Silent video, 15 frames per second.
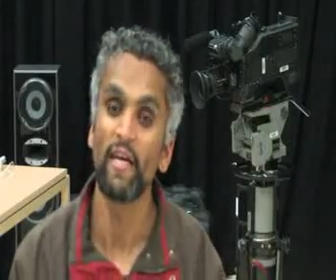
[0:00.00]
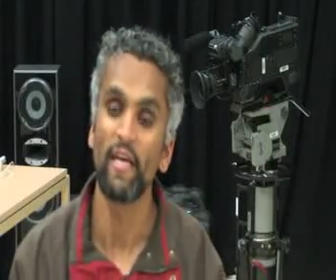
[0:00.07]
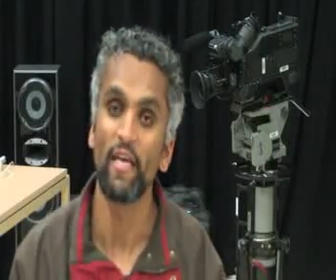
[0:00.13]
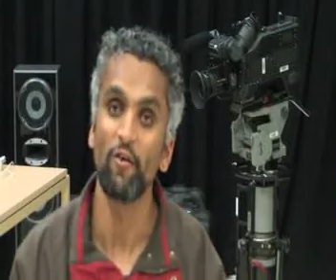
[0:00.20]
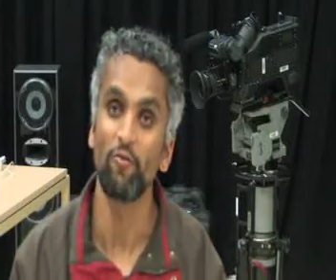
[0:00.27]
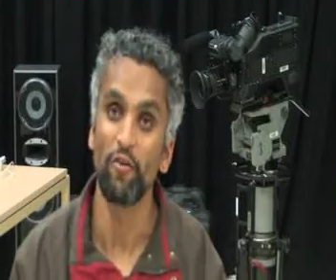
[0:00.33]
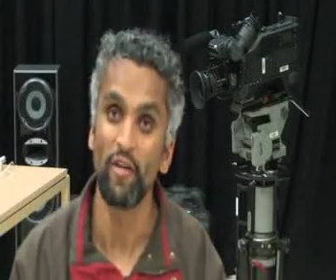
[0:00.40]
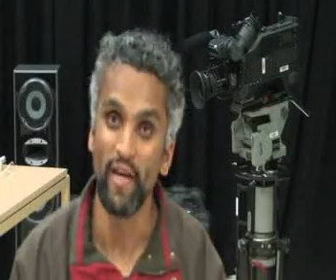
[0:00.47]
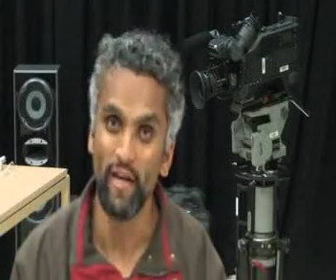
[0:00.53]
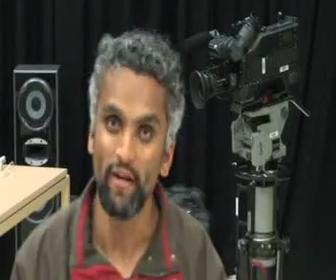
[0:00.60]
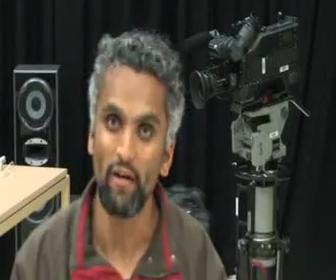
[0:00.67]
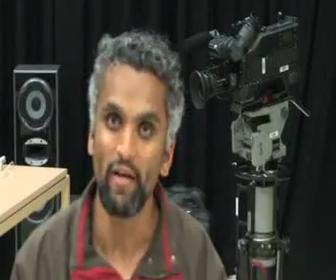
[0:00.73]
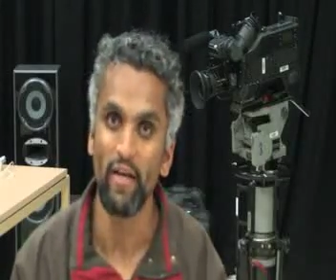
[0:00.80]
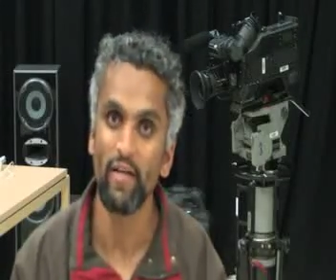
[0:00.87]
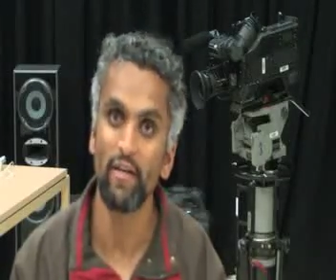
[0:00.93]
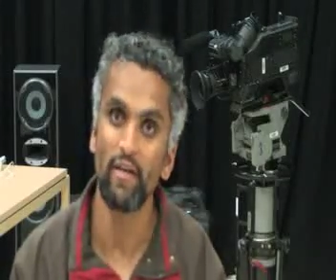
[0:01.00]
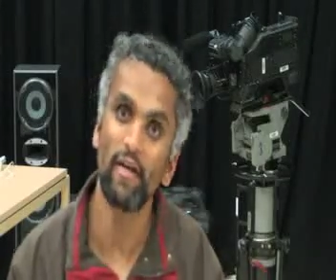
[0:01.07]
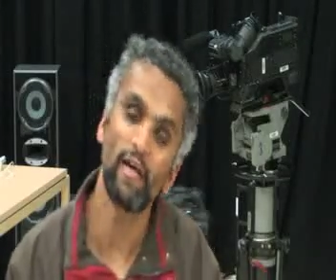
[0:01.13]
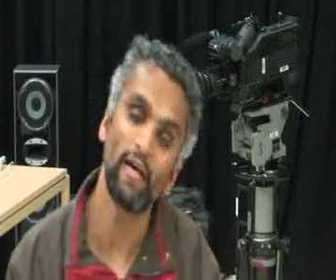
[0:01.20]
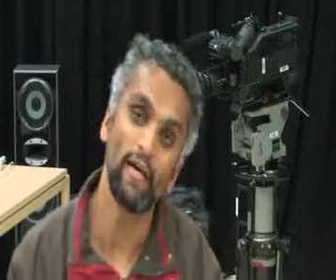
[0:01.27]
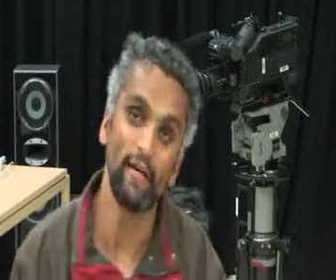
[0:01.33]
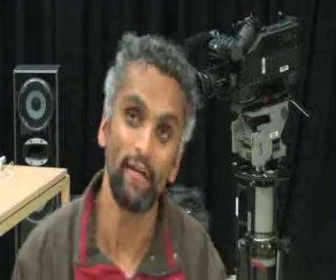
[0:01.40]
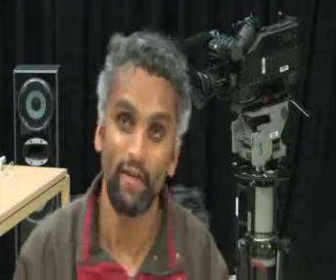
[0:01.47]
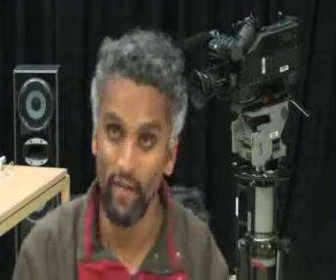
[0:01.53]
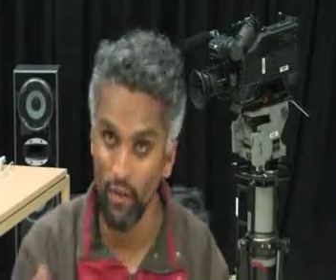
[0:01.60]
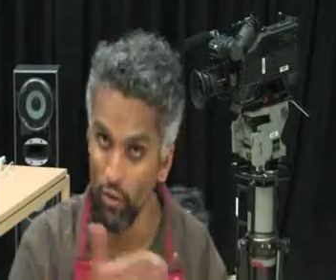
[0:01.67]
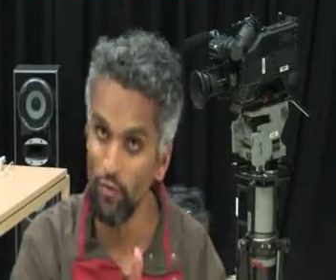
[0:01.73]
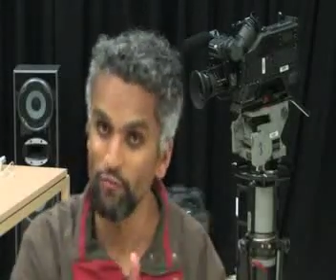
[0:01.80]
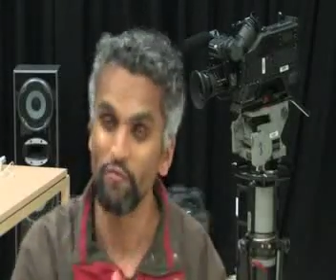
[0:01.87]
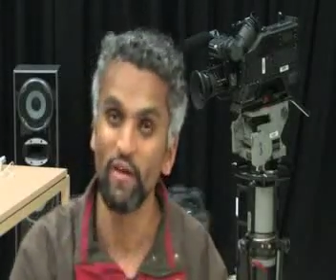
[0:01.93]
here in Adelaide, uh,
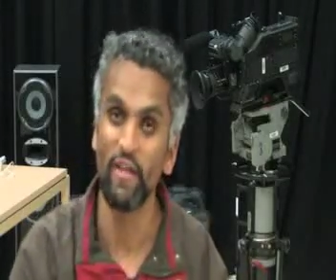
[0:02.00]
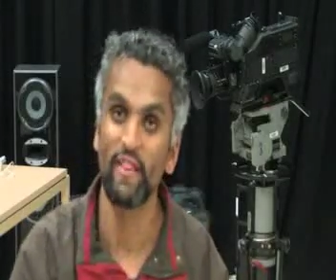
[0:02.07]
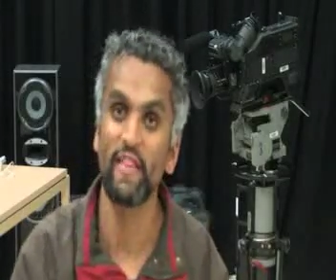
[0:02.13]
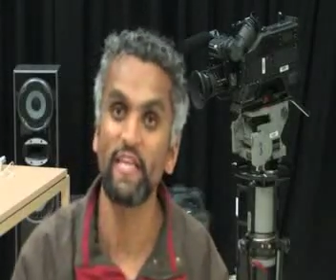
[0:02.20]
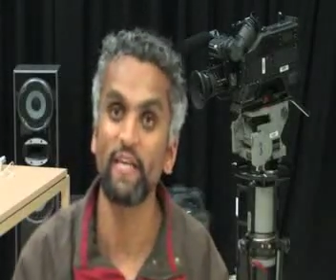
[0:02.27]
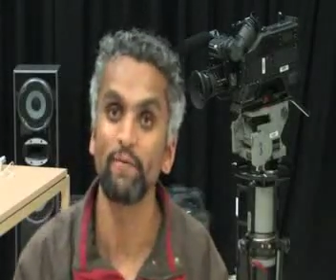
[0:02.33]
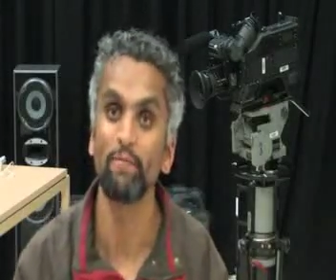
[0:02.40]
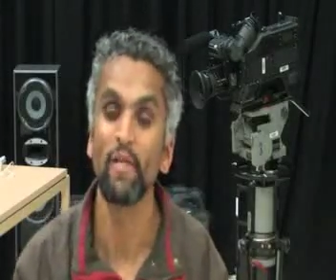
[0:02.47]
over at the